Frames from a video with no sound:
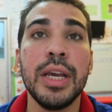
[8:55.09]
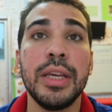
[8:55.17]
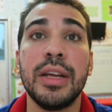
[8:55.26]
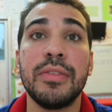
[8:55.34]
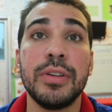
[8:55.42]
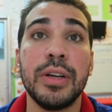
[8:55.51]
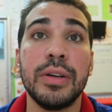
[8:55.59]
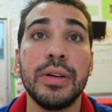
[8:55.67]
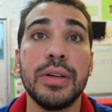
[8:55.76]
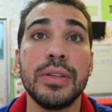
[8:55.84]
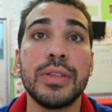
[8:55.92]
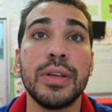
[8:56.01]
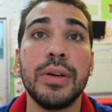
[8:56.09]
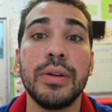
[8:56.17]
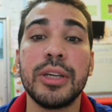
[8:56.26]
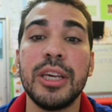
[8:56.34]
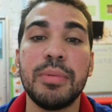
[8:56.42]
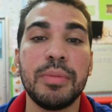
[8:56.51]
You never know.
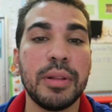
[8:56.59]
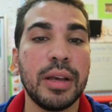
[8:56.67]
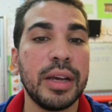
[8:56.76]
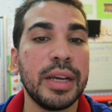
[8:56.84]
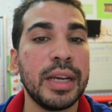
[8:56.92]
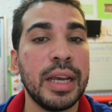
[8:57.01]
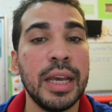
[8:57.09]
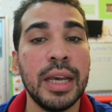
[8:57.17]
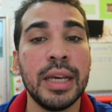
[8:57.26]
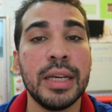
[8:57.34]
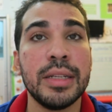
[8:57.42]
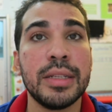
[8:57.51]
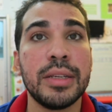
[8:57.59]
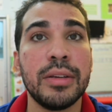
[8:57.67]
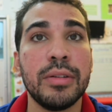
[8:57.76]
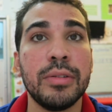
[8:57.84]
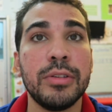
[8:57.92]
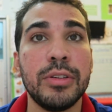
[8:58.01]
So keep applying
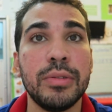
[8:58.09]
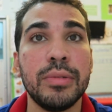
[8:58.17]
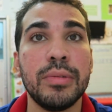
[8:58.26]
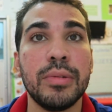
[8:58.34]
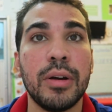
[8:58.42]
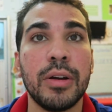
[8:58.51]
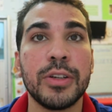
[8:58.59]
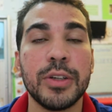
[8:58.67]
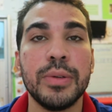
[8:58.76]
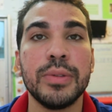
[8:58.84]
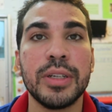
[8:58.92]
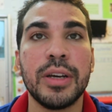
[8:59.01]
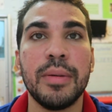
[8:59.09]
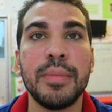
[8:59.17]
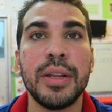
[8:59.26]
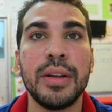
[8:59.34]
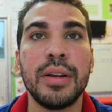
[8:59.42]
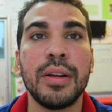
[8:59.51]
until you are told to
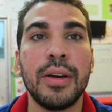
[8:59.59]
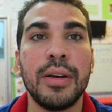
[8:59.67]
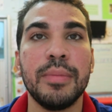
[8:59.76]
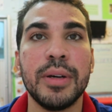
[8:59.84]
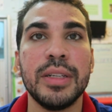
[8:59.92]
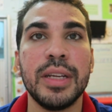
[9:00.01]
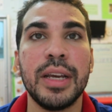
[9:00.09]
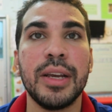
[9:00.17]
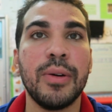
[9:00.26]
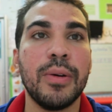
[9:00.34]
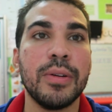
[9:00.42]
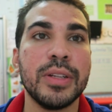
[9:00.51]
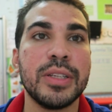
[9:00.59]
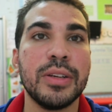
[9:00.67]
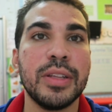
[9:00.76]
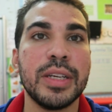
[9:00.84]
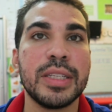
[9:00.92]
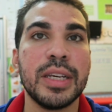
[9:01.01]
come in on Monday, or
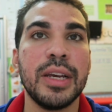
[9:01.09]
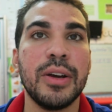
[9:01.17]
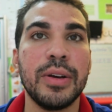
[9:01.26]
until they say,